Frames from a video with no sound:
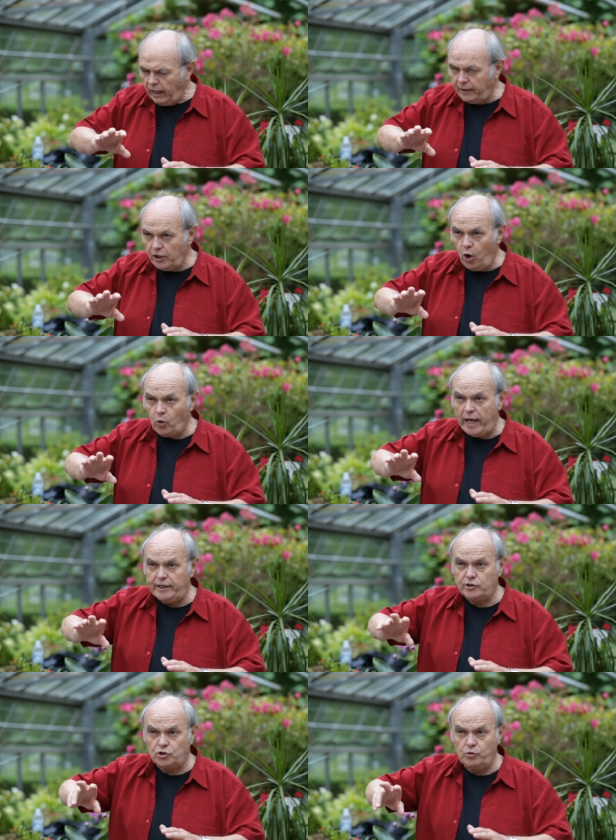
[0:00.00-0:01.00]
and the old
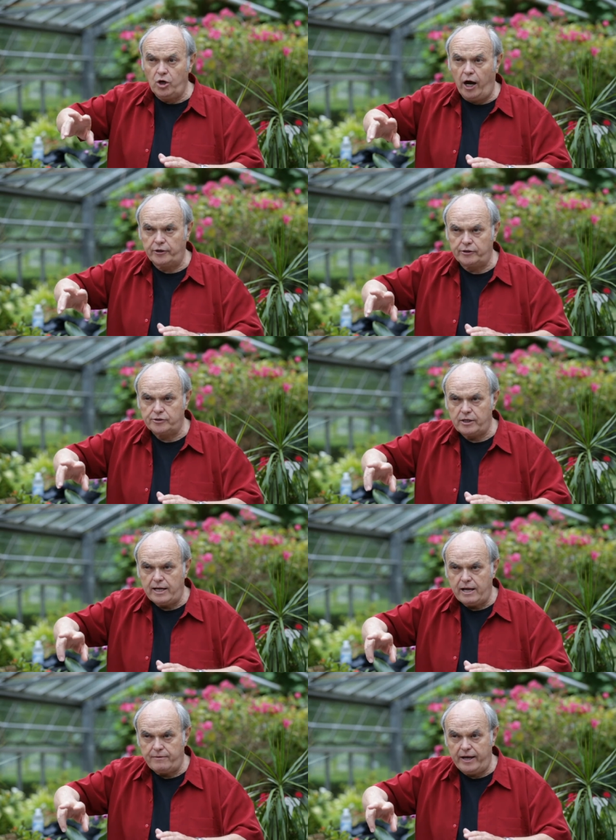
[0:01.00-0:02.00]
lady's two daughters,
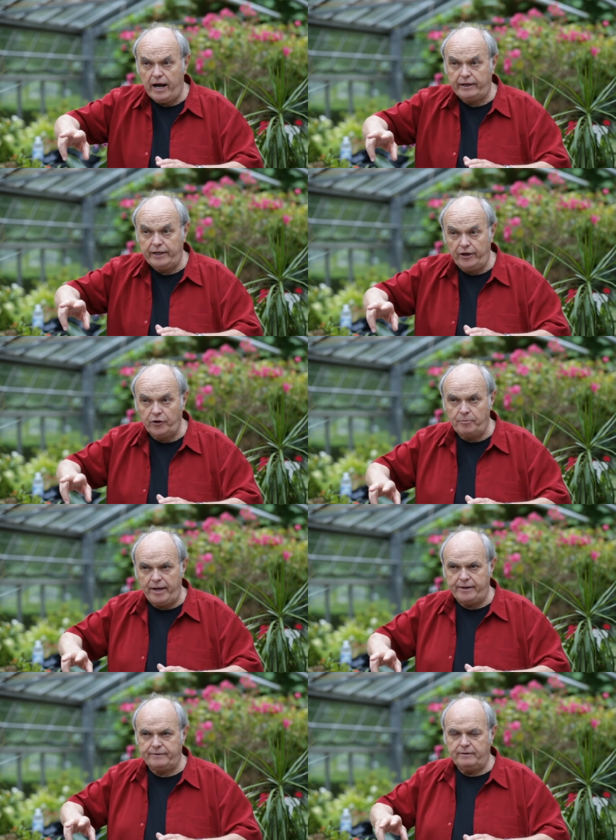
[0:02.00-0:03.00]
they got in another bed.